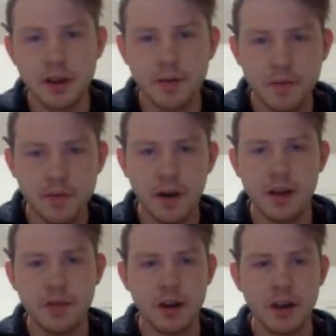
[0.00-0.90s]
5 and
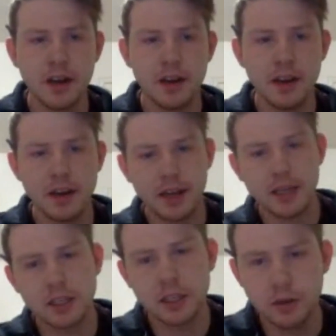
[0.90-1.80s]
19. Like that's a
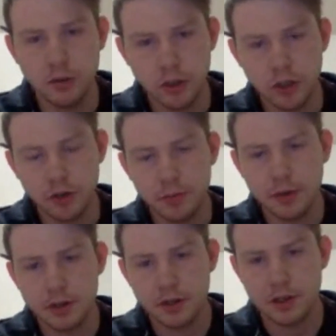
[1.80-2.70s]
huge jump.
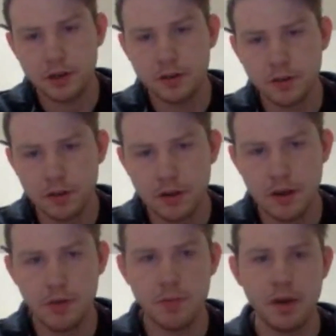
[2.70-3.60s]
So it would bring
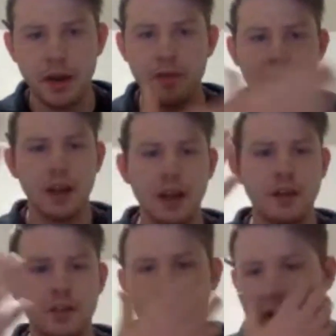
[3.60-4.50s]
everything else
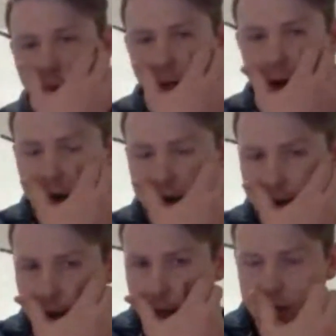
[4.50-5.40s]
up with it. That makes
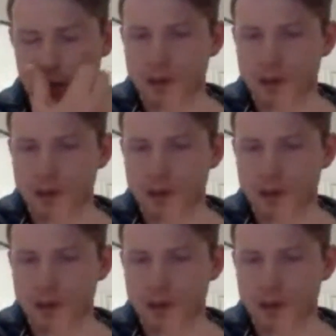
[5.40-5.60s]
sense.